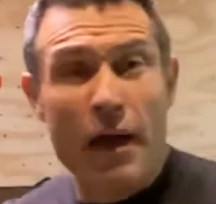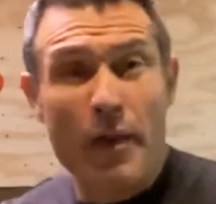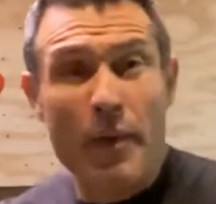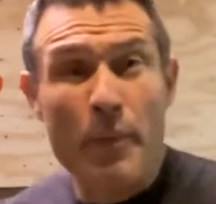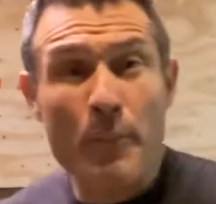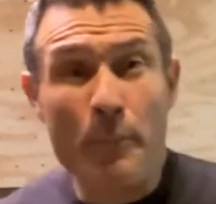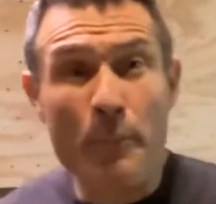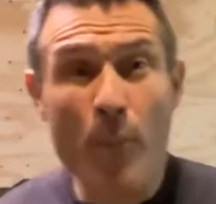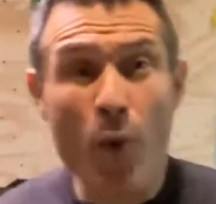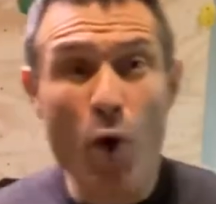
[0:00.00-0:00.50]

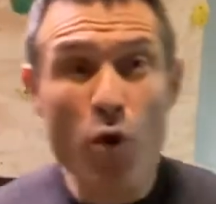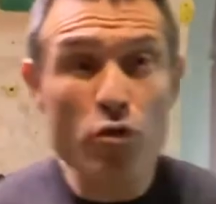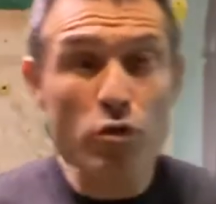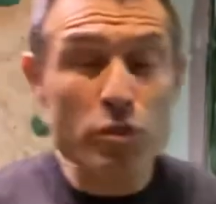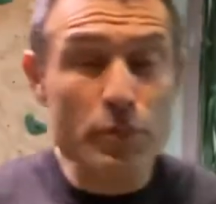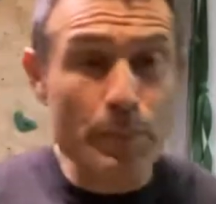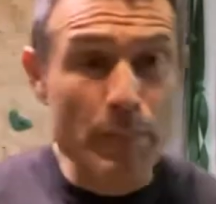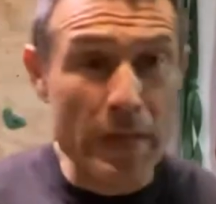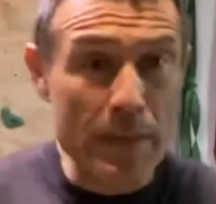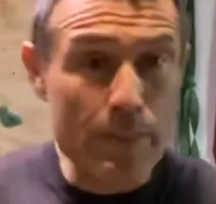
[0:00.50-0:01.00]

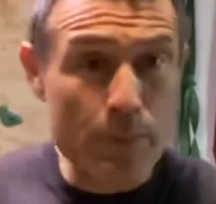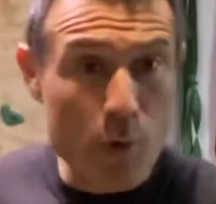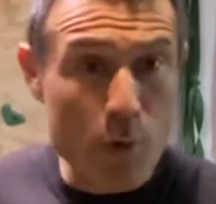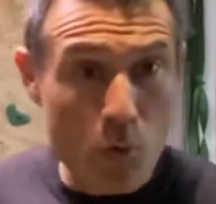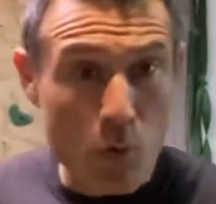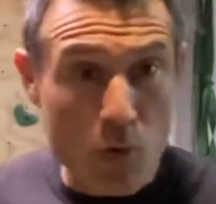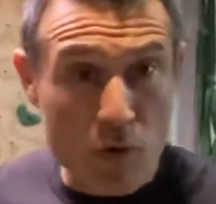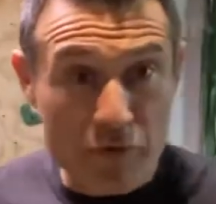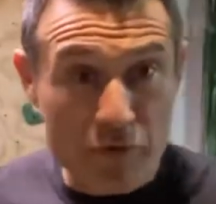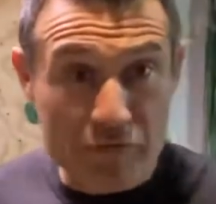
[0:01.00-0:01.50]
most people
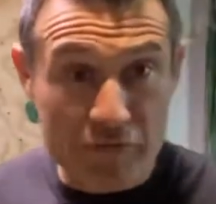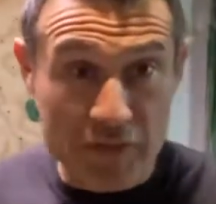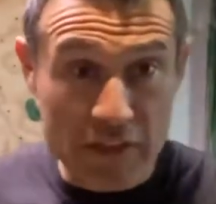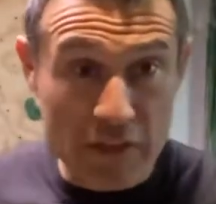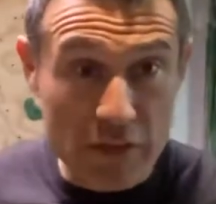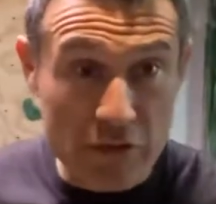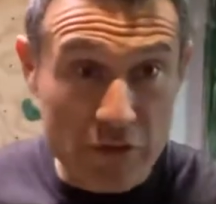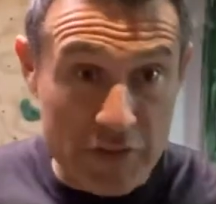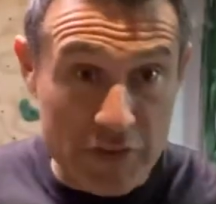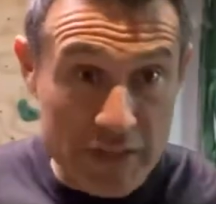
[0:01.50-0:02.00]
will
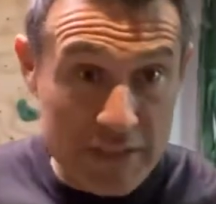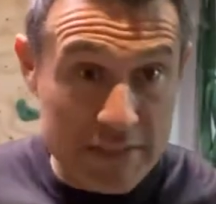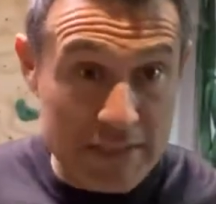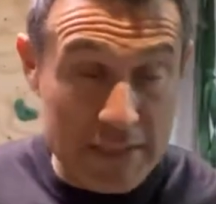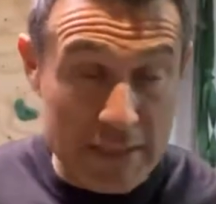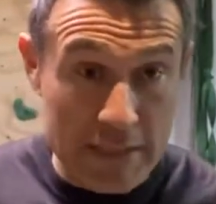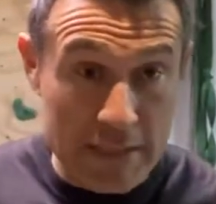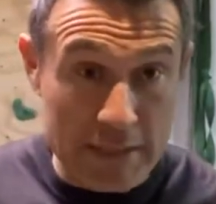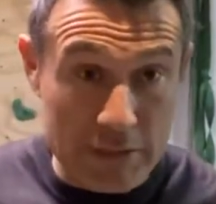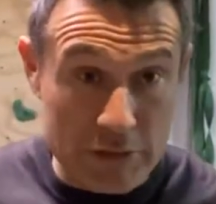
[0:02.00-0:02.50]
feel this
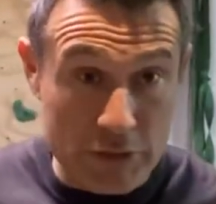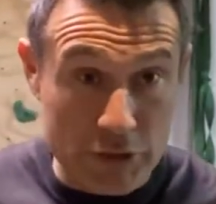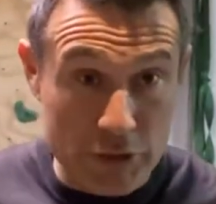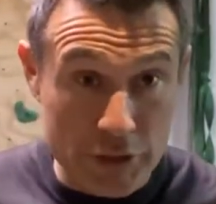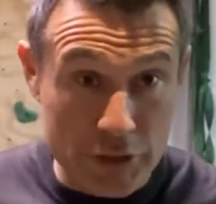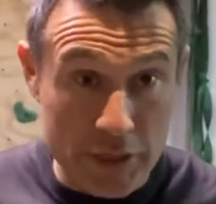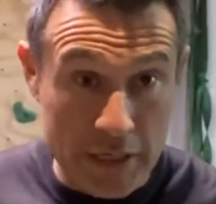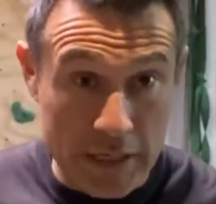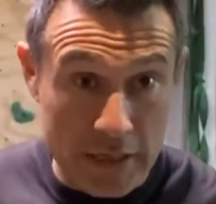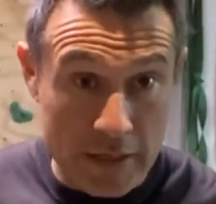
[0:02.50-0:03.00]

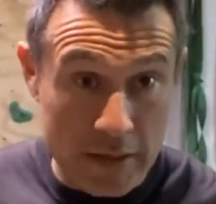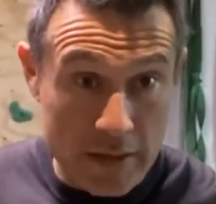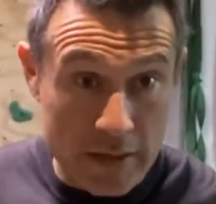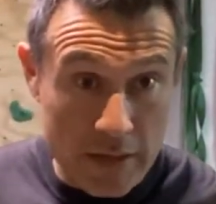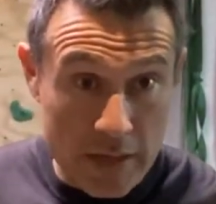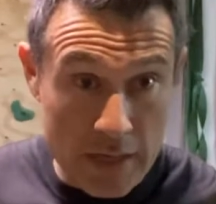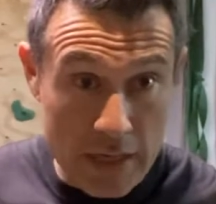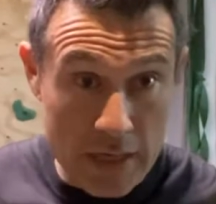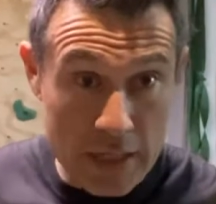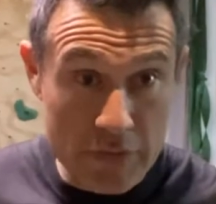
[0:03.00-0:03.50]
exerting
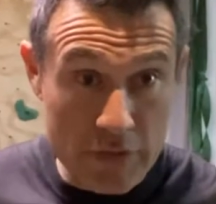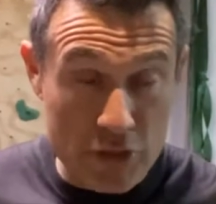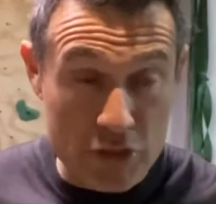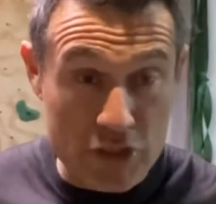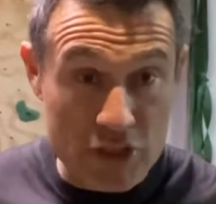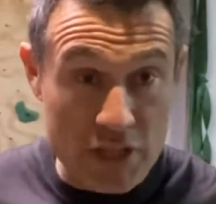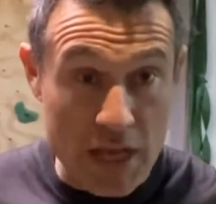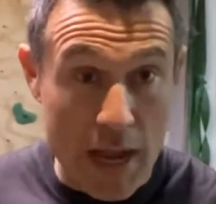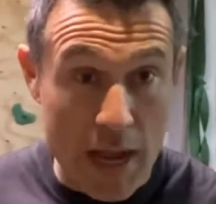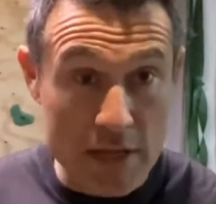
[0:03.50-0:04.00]
in their
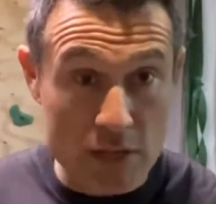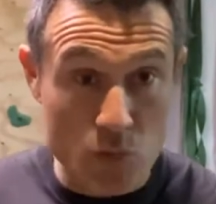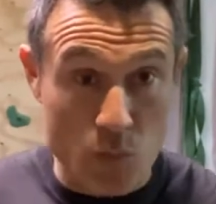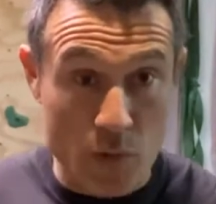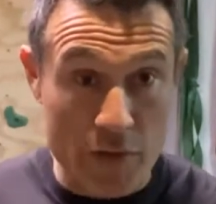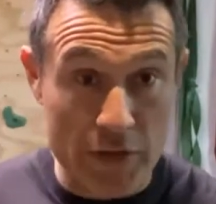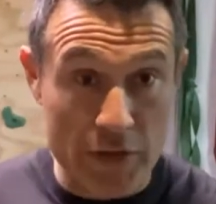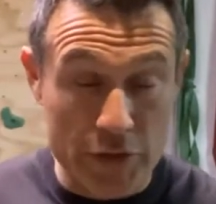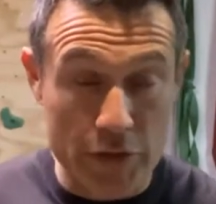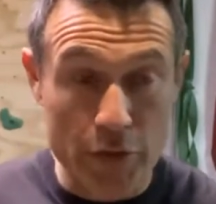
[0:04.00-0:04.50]
sides when
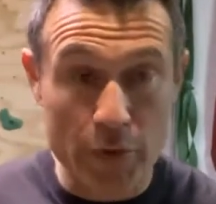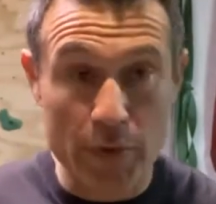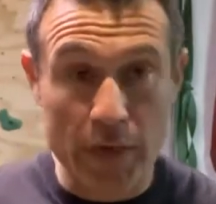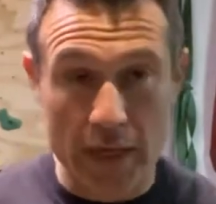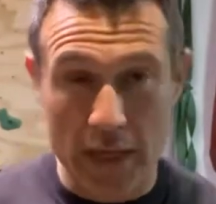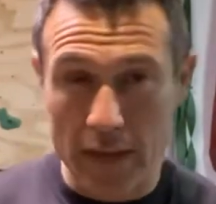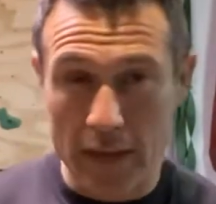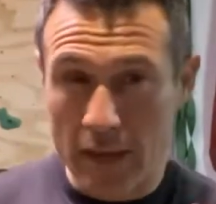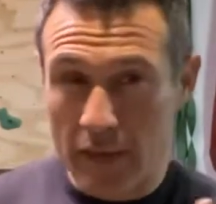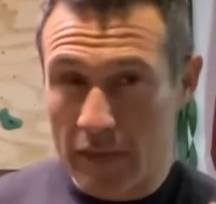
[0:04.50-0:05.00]
they're doing it.